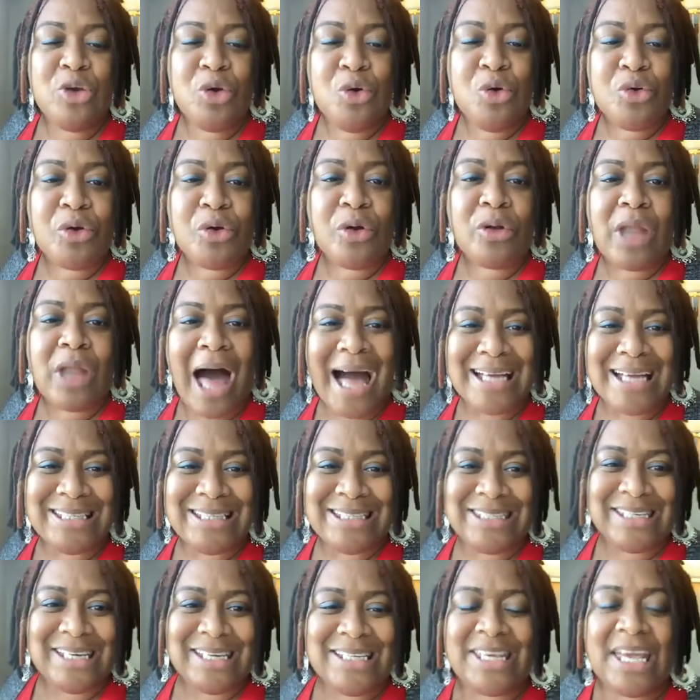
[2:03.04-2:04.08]

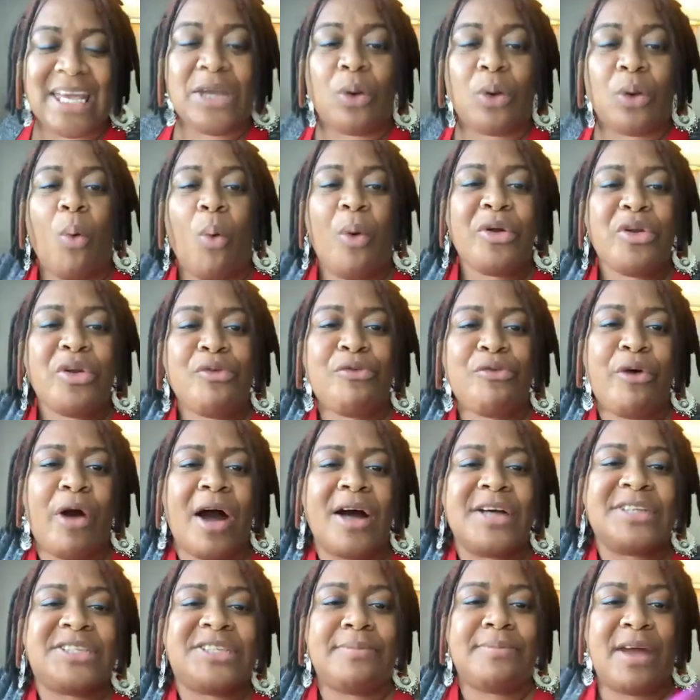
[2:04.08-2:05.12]
utilize this in order for
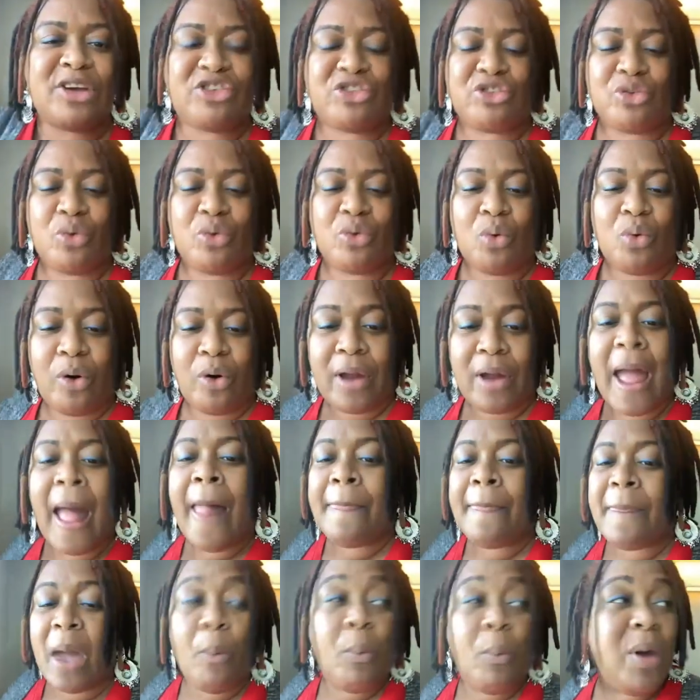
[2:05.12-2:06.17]
us to make sure
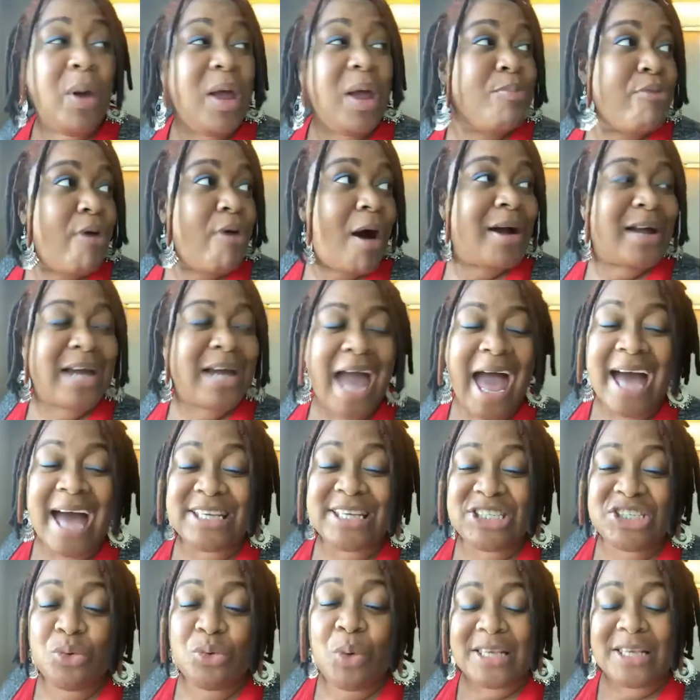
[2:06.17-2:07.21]
that we
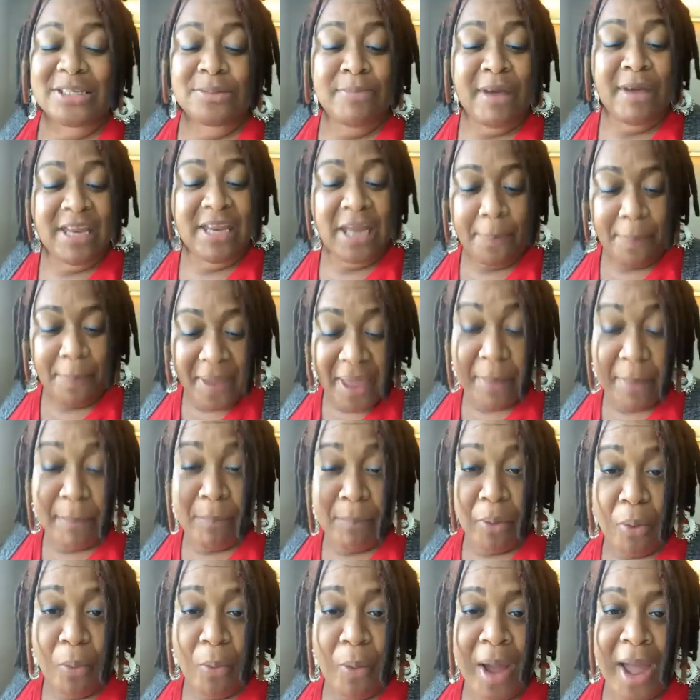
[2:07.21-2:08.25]
broadcast to as many
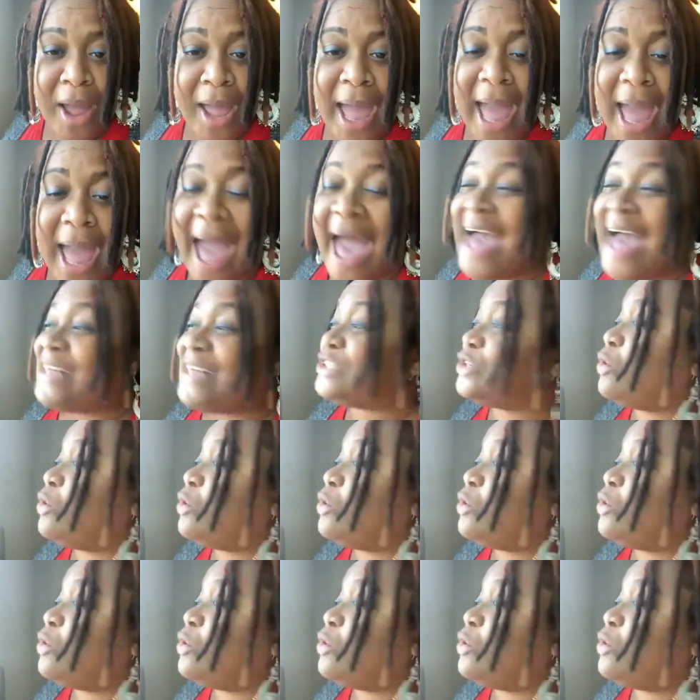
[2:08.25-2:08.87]
people as